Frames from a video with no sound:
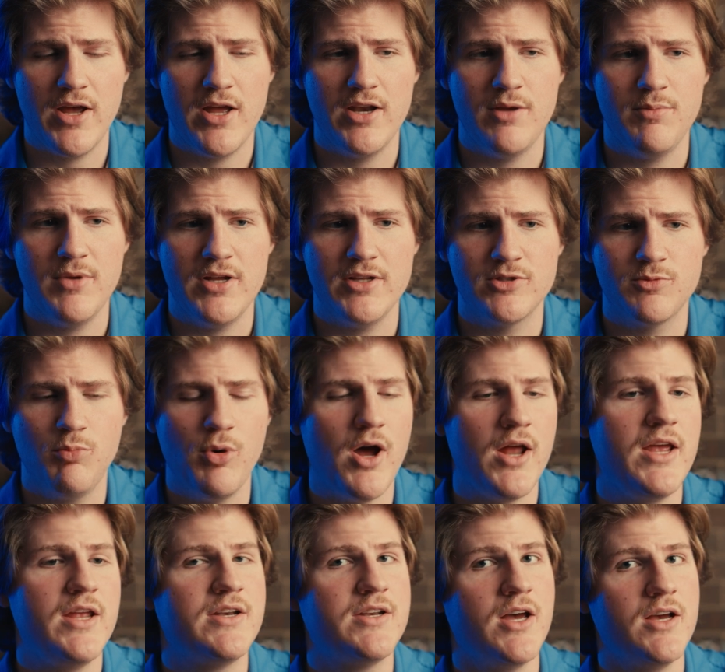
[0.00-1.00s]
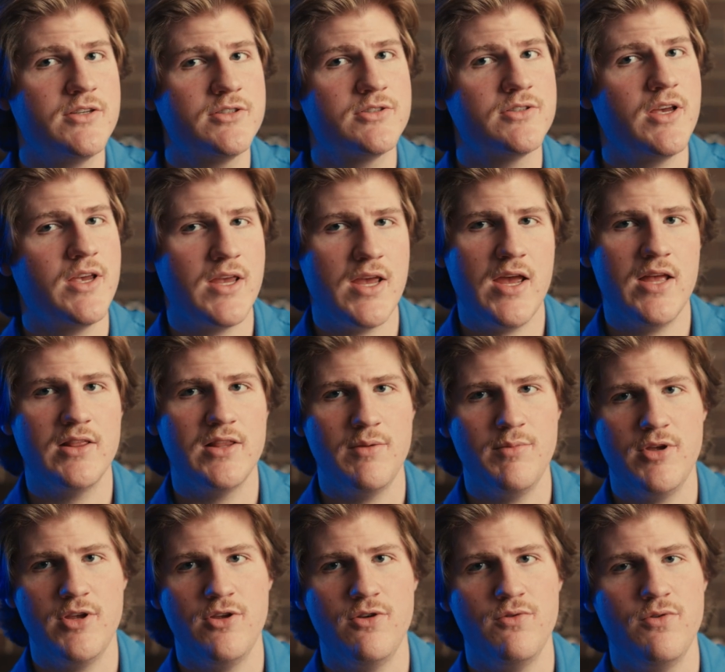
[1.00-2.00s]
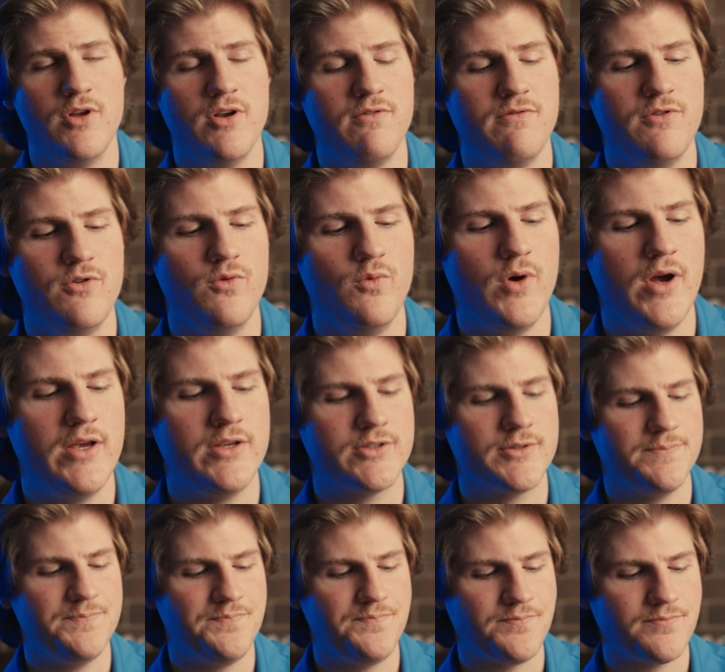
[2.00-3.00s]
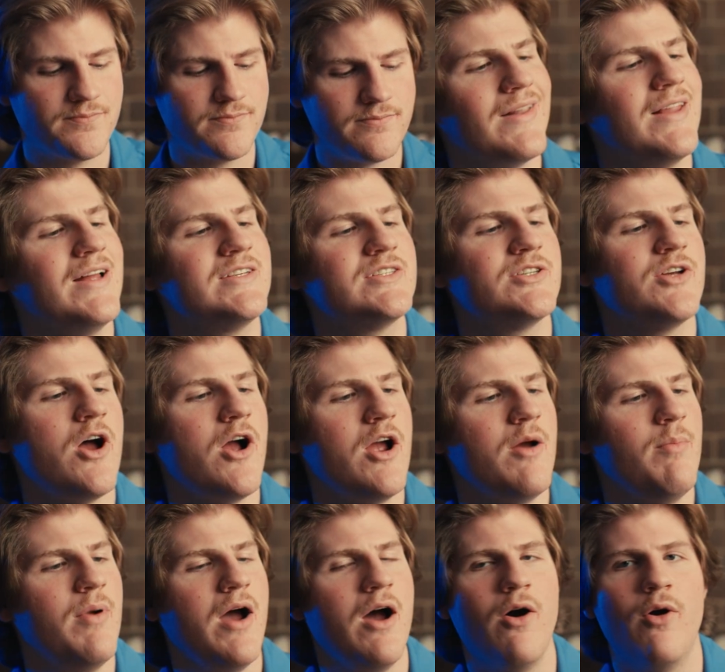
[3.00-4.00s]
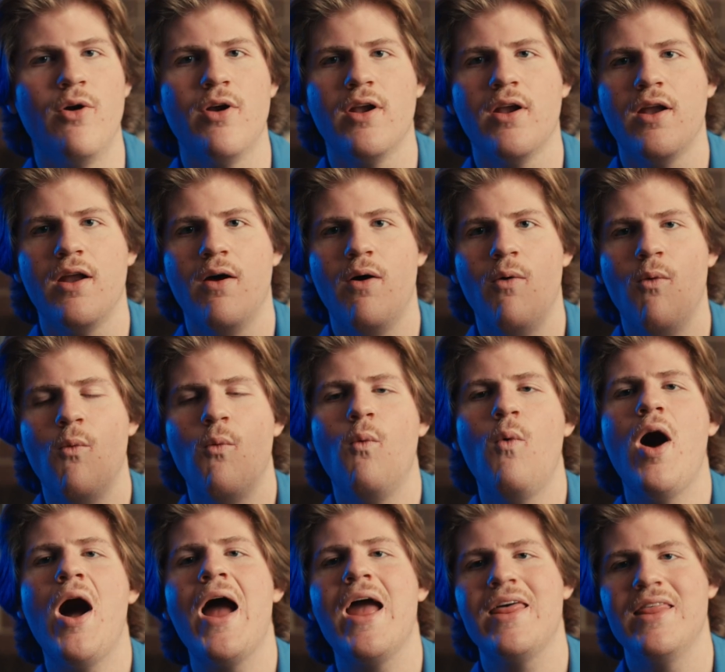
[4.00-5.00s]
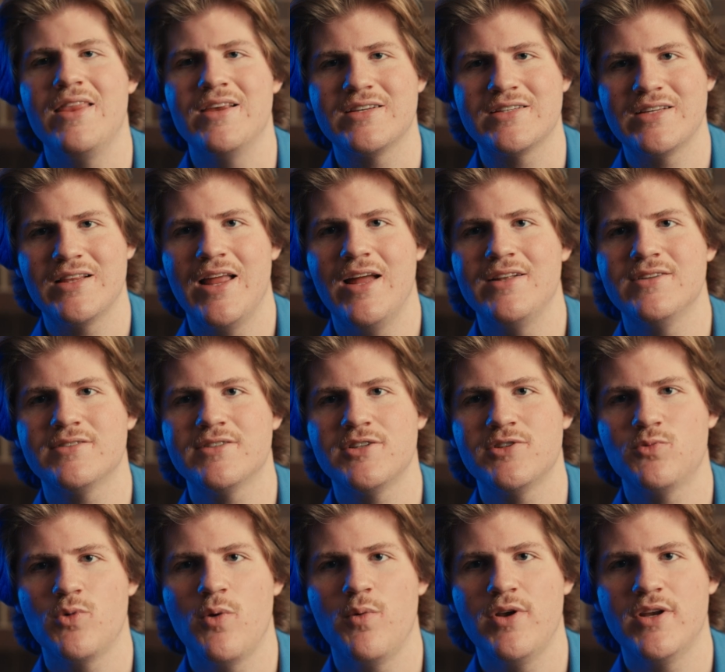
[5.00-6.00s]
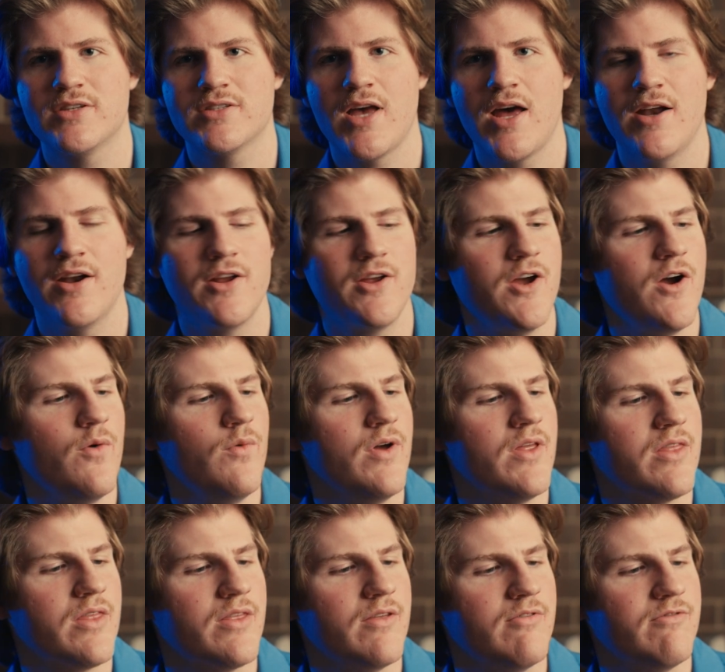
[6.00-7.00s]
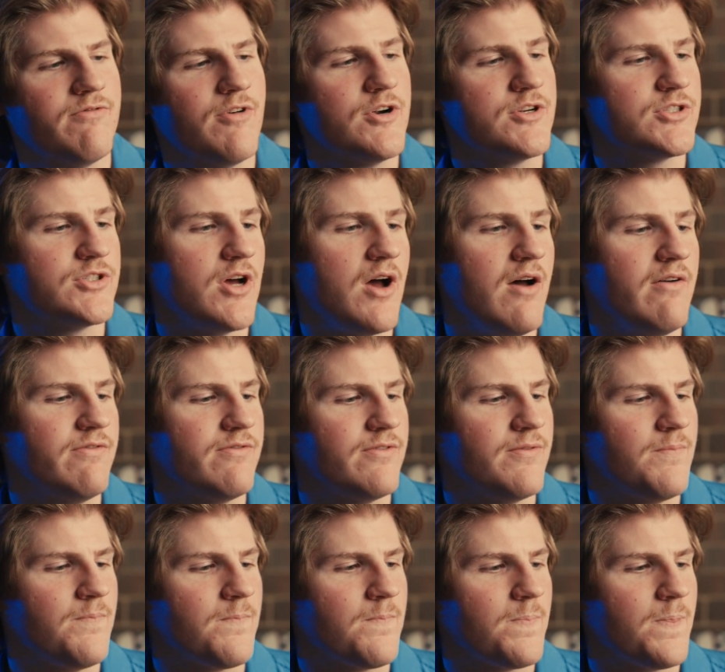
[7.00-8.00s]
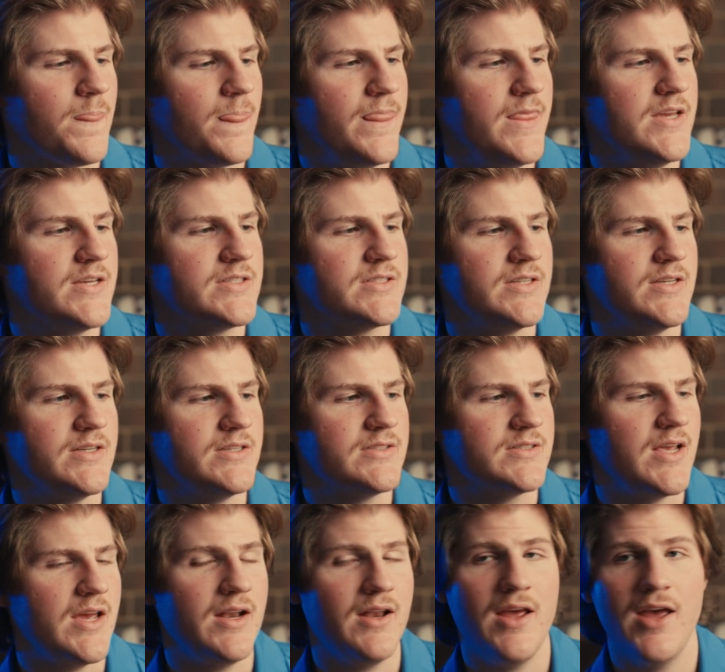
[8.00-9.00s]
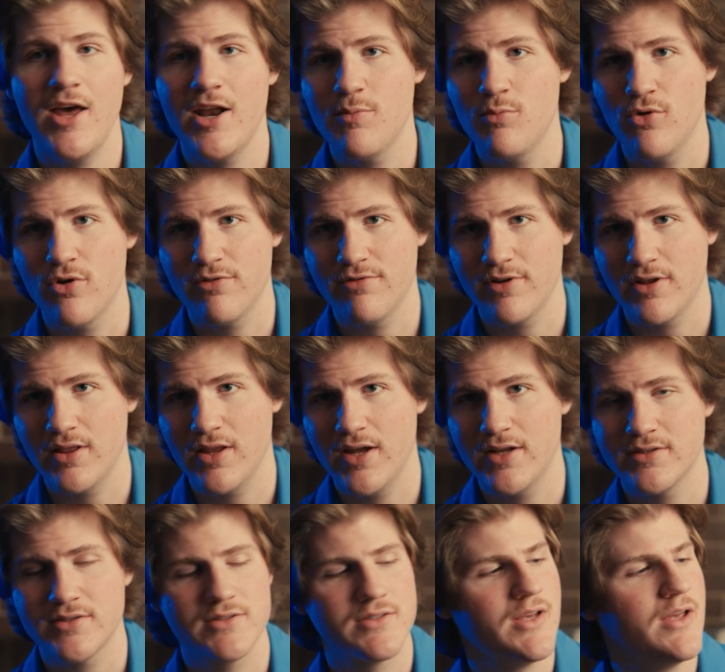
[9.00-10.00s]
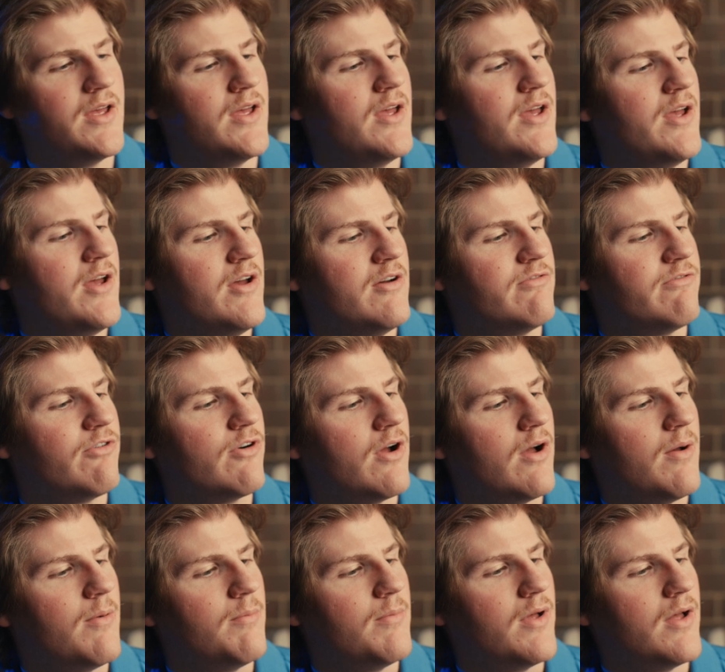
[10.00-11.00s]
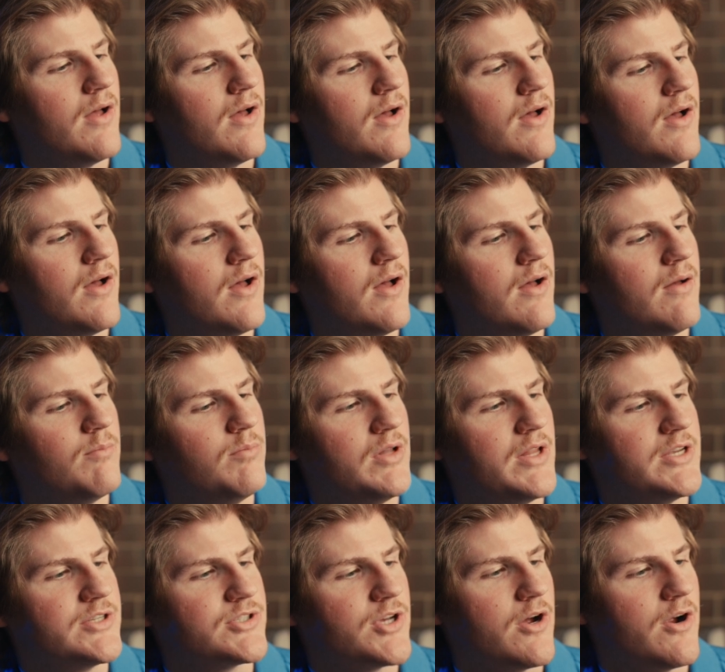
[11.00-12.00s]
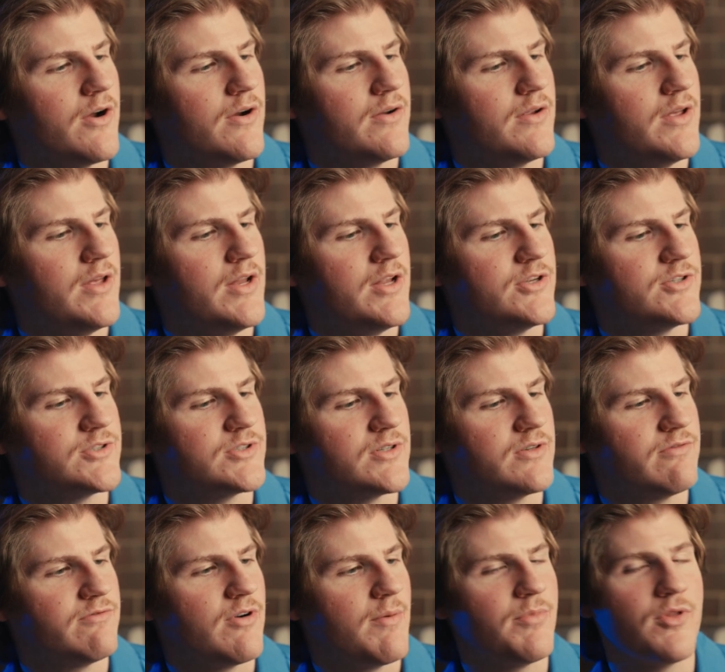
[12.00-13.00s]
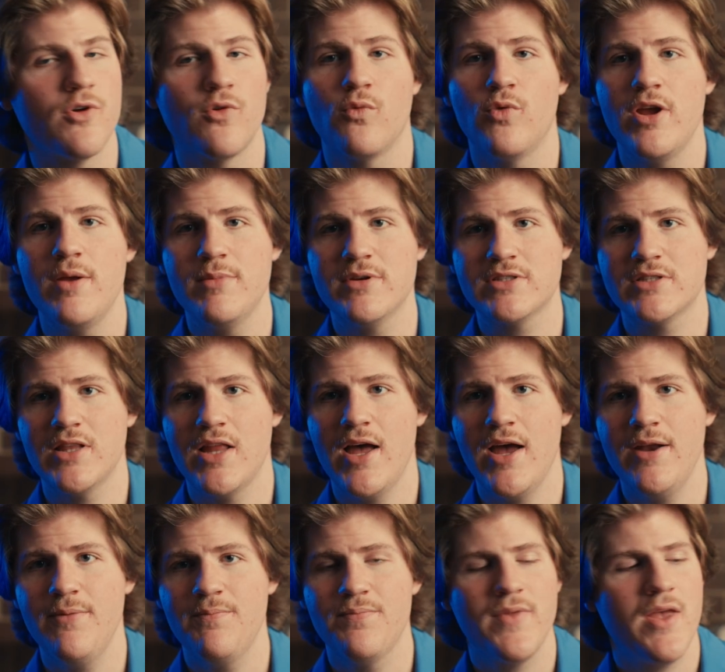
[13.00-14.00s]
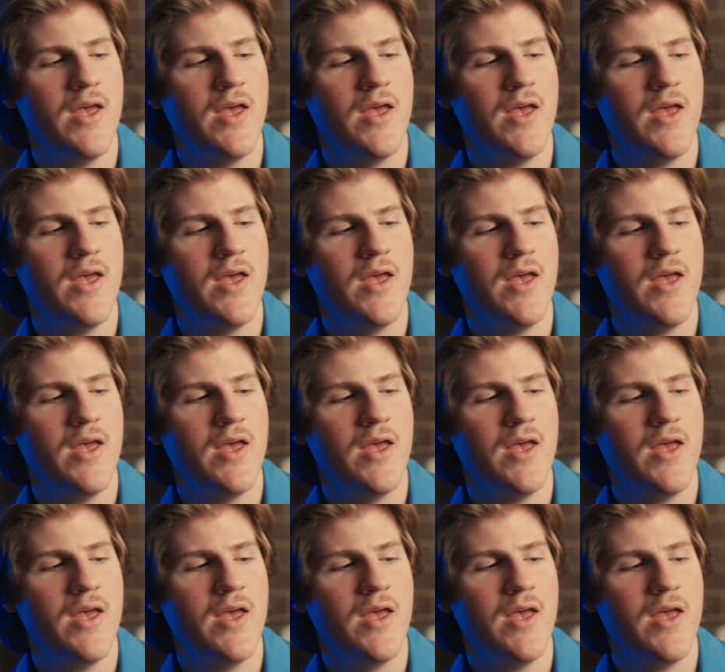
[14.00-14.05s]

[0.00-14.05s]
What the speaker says: any means, but it can limit you in a few ways. Let's talk about why this lens is what we decided to go with. First off, this is an anamorphic lens from BLAZAR. It is from their Remus line,